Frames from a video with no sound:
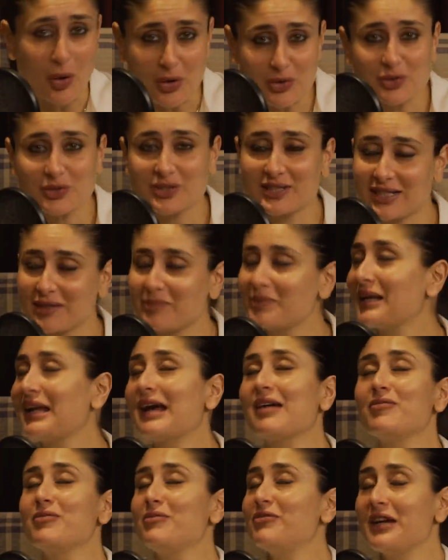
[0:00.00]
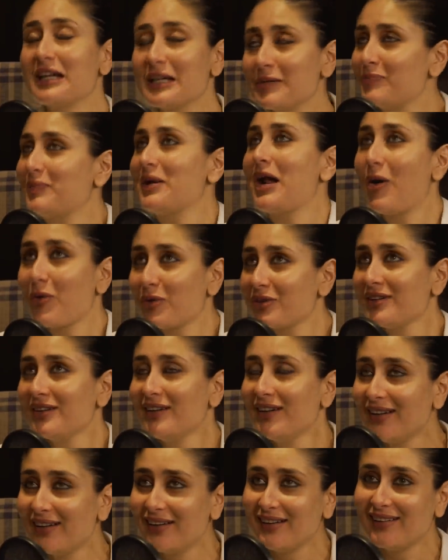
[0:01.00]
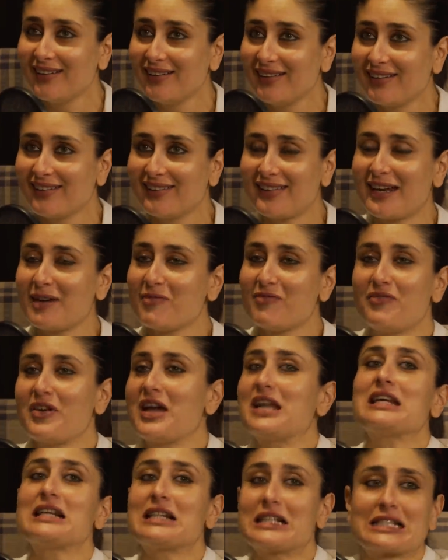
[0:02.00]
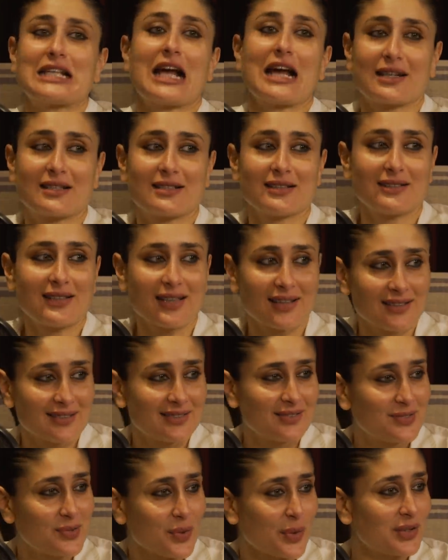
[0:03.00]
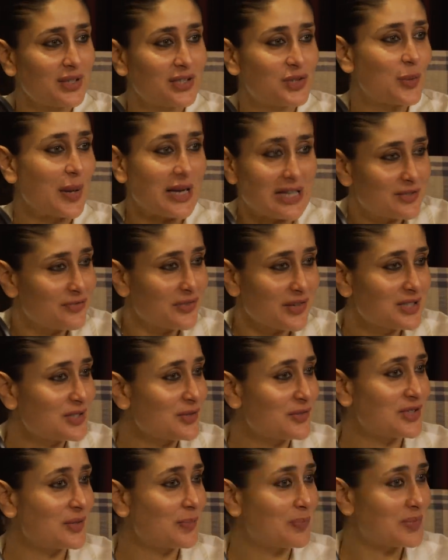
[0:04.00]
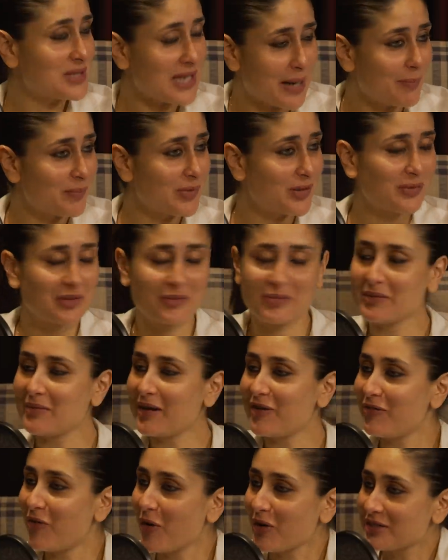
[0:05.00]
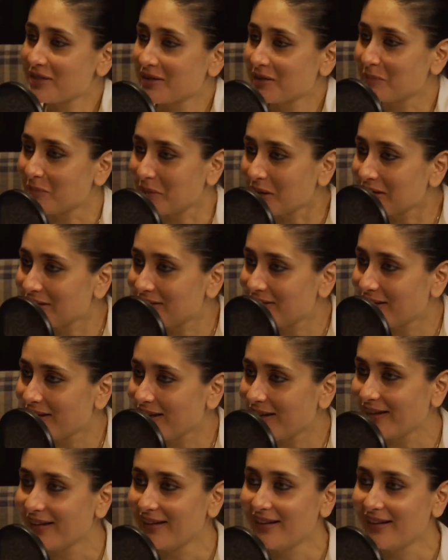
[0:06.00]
want to say, but I'm very proud that I'm very excited that on the 21st of September will be my 40th birthday.